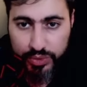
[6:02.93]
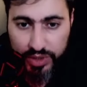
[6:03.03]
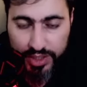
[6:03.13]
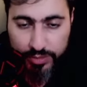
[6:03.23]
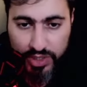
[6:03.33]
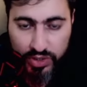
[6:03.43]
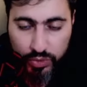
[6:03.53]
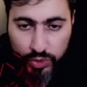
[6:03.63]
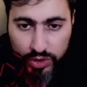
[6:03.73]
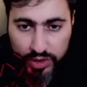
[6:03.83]
The game doesn't
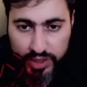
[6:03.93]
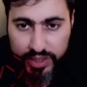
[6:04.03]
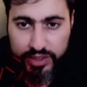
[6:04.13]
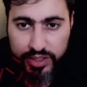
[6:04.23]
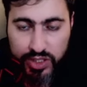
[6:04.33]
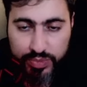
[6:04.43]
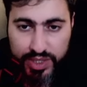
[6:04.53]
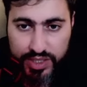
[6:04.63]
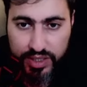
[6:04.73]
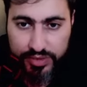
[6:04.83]
work. Niantic is
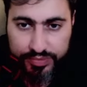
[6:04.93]
busy.